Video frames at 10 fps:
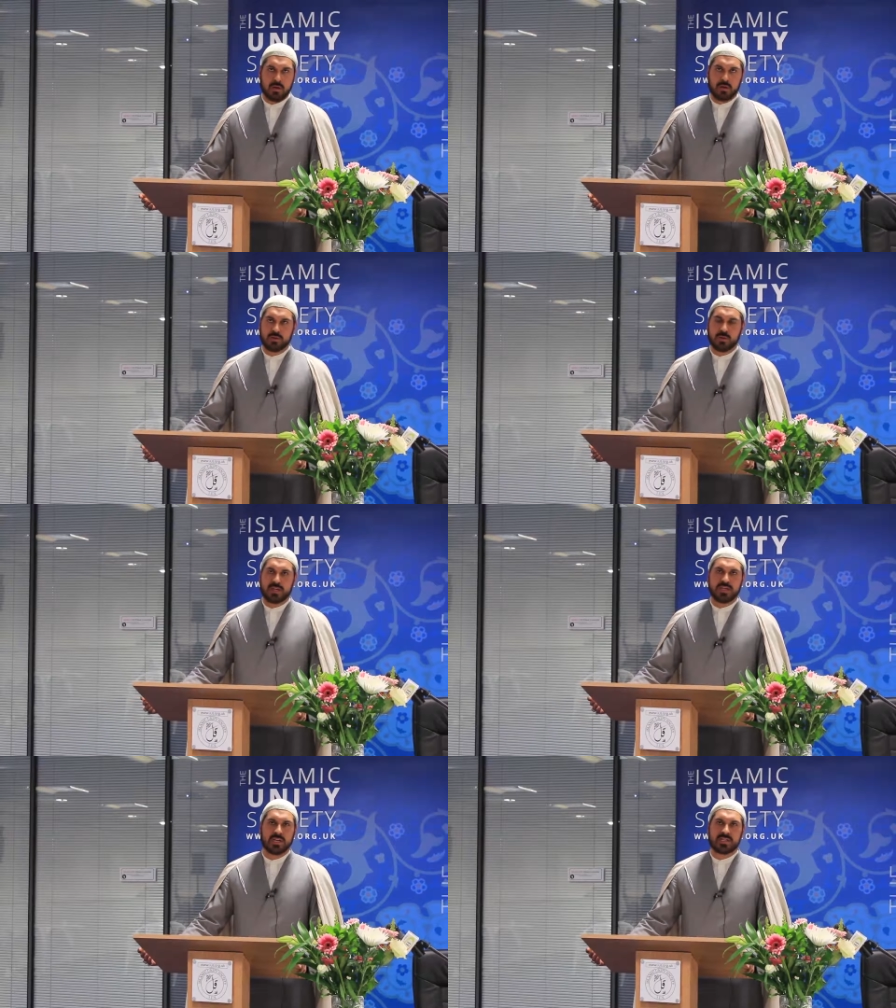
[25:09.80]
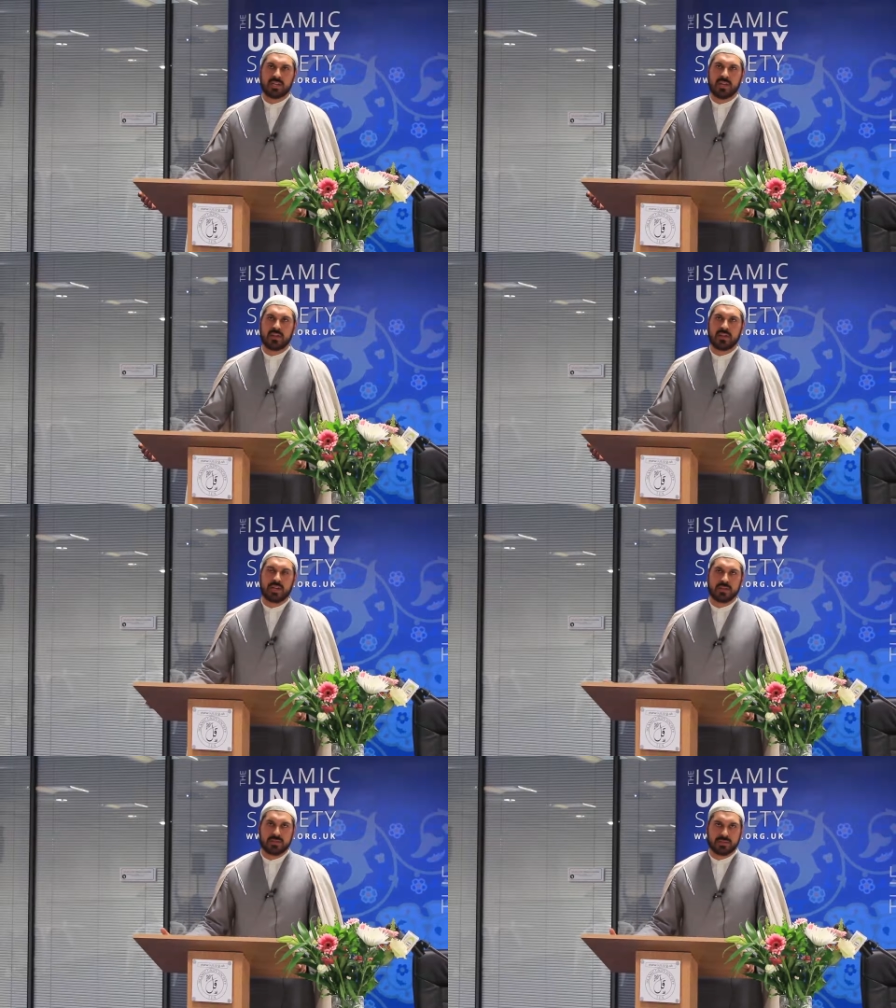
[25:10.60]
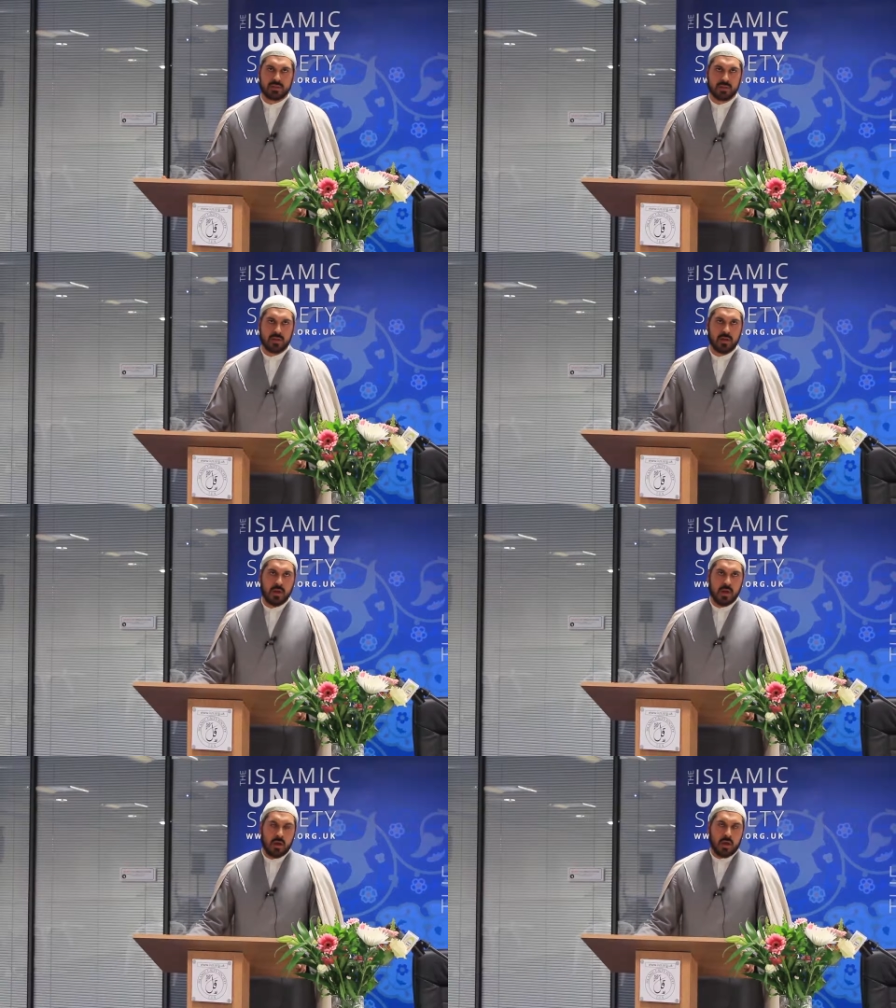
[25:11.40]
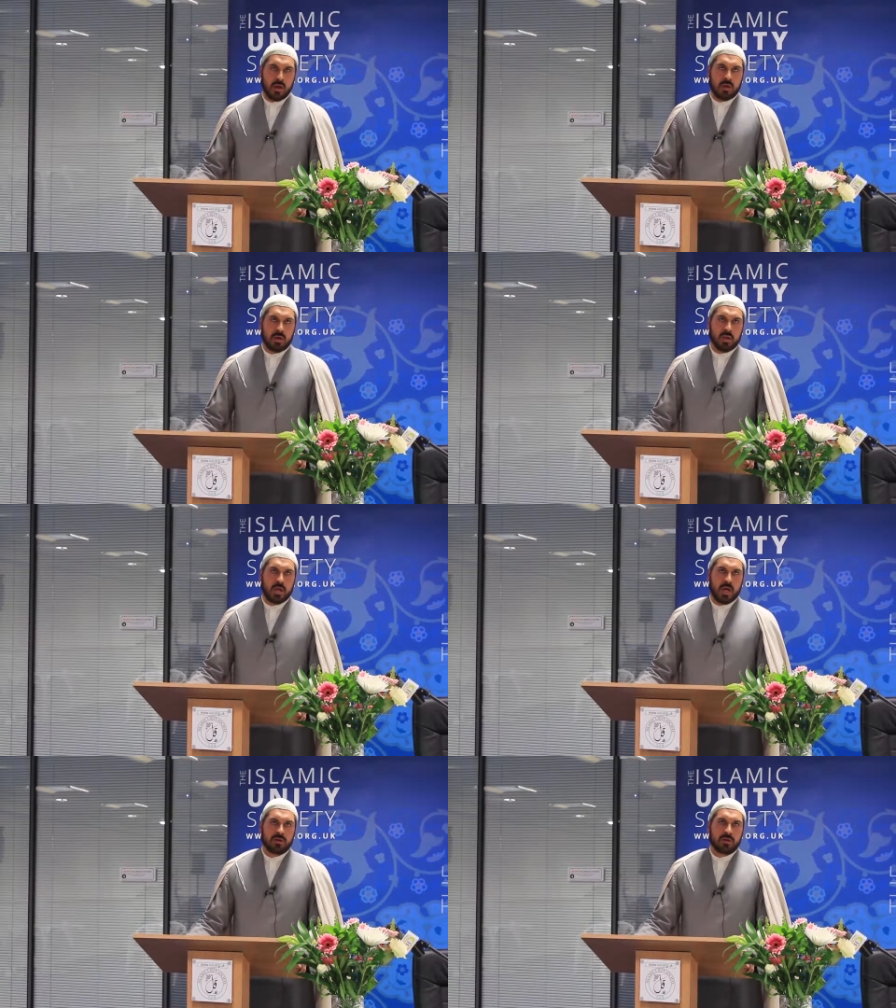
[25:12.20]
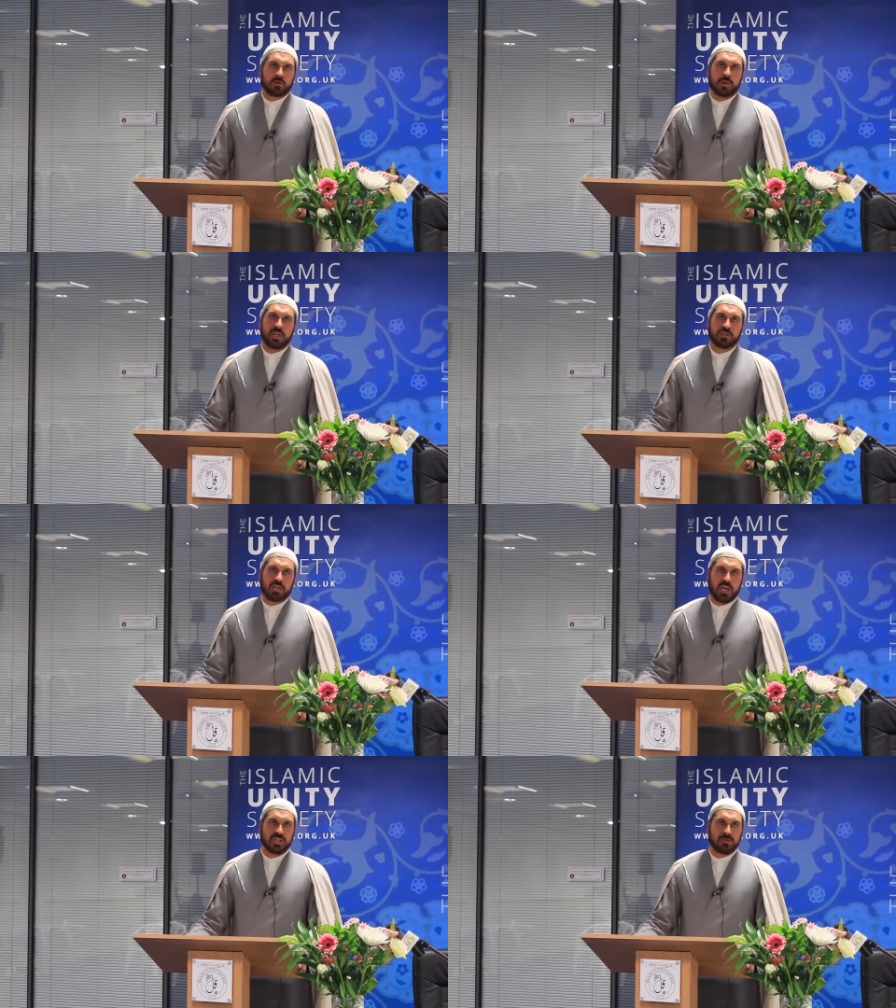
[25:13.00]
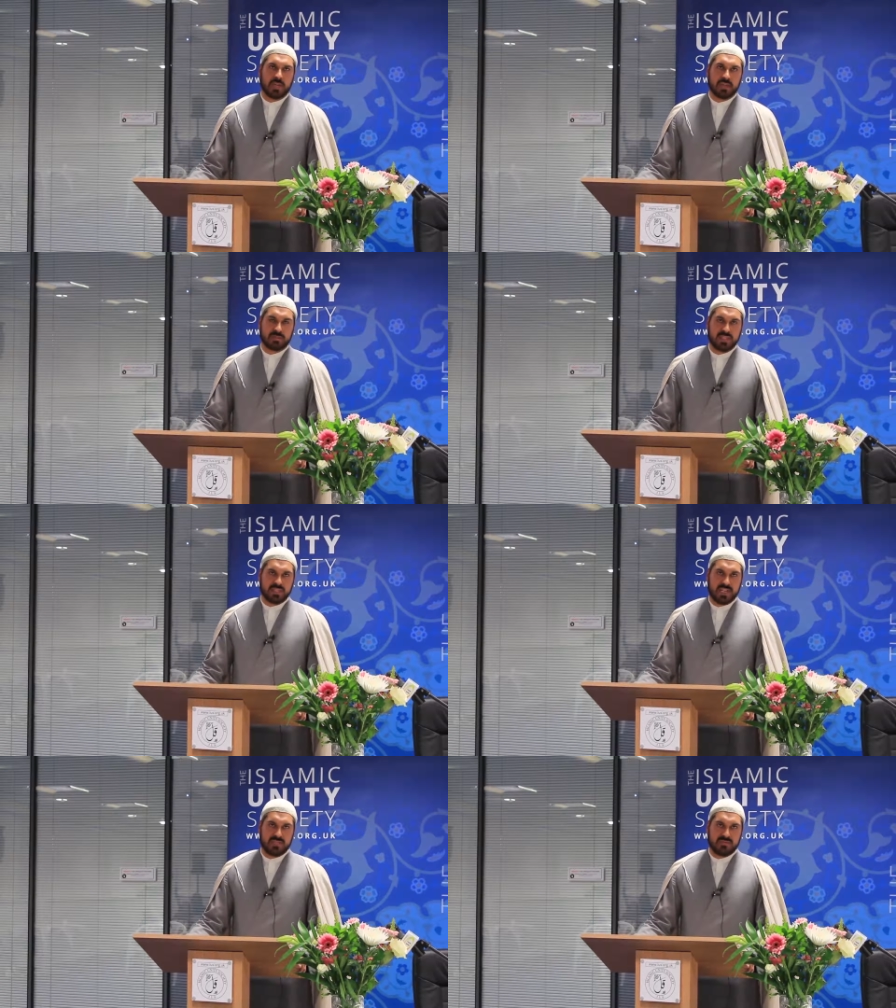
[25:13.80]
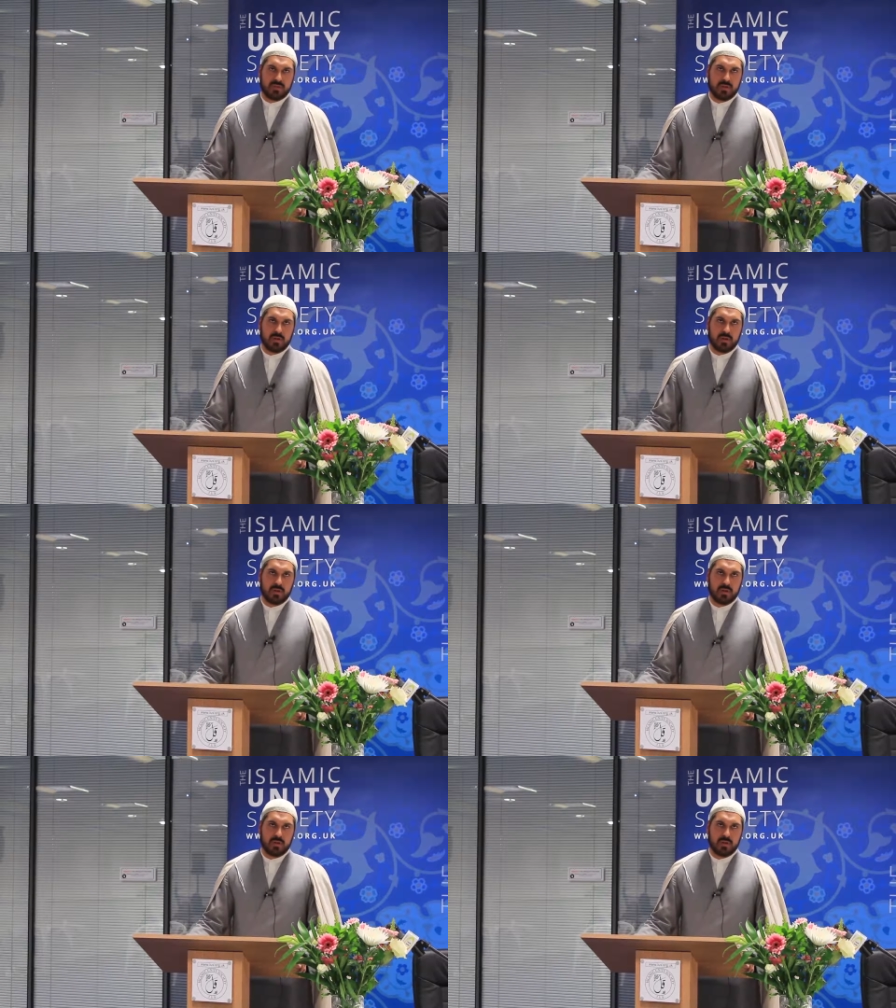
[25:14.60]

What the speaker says: Those who are in debt, clear their debts. Oh Allah, those who are in education, make them successful.